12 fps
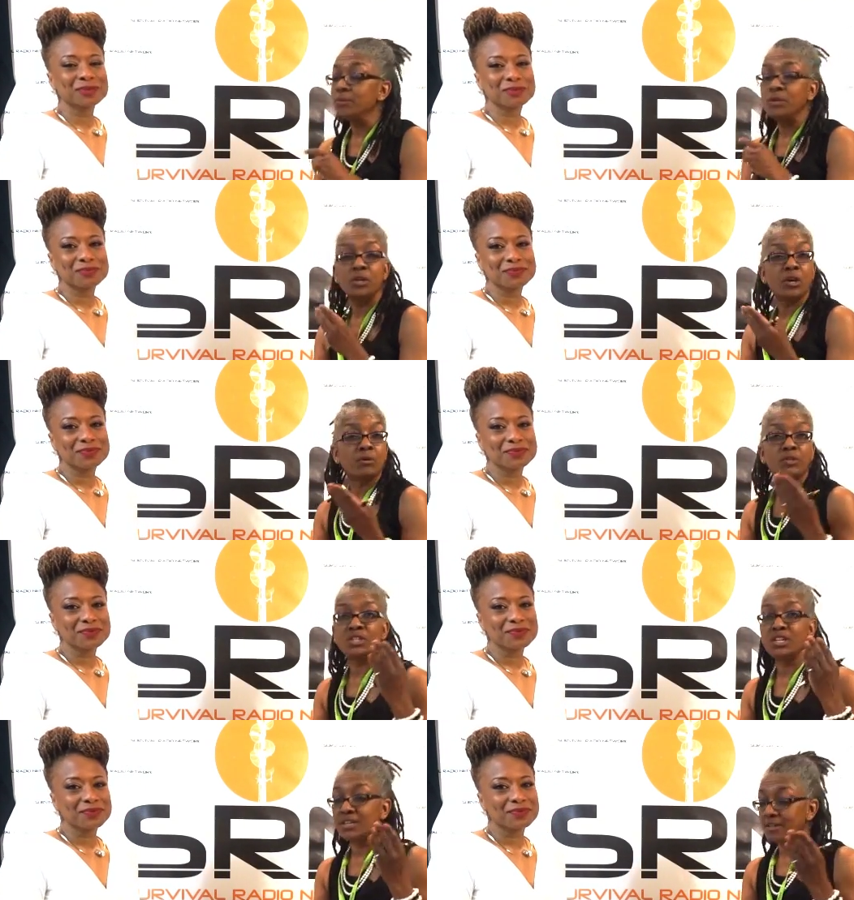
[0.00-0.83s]
Speaker 1: You know,
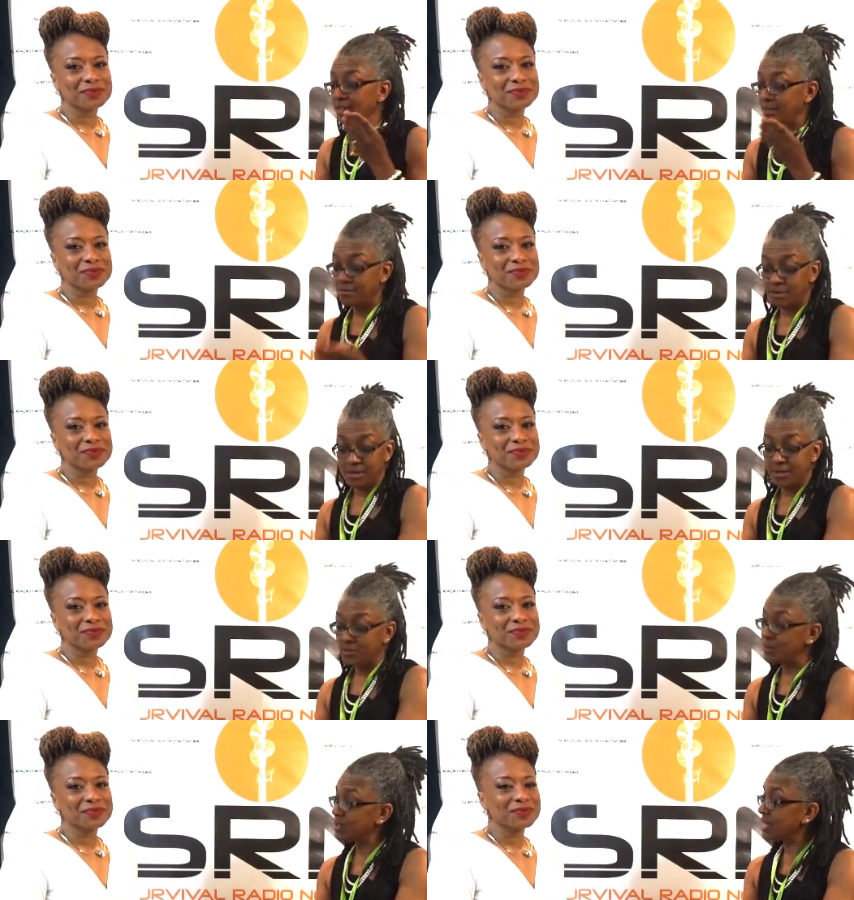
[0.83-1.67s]

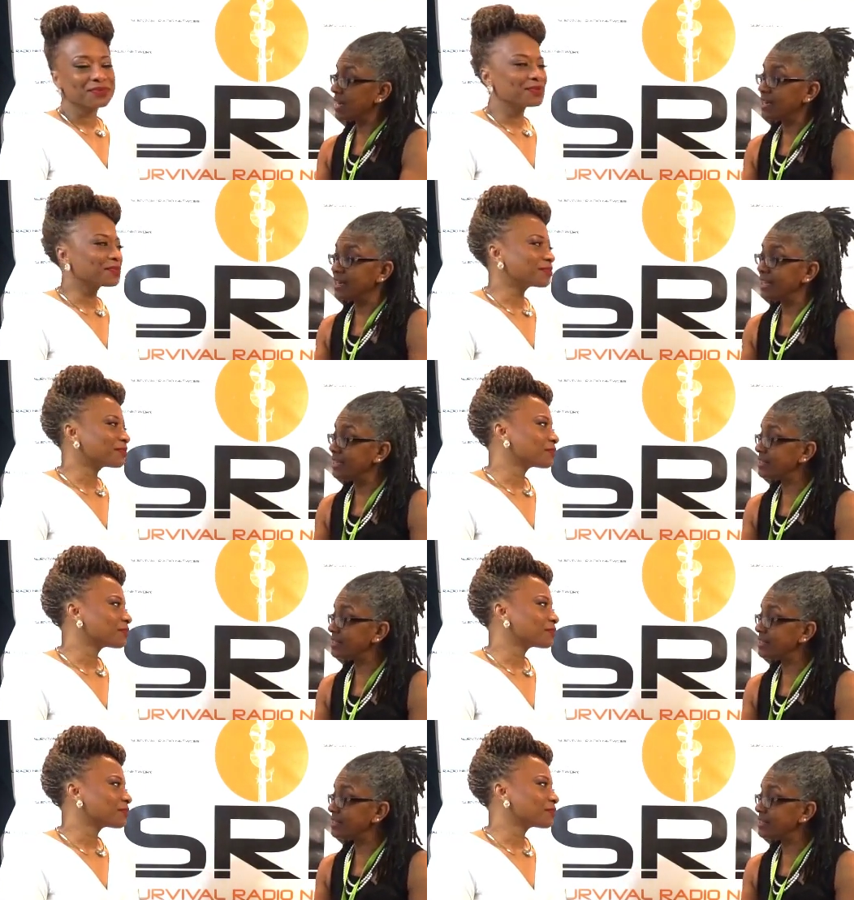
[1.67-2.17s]
this was not an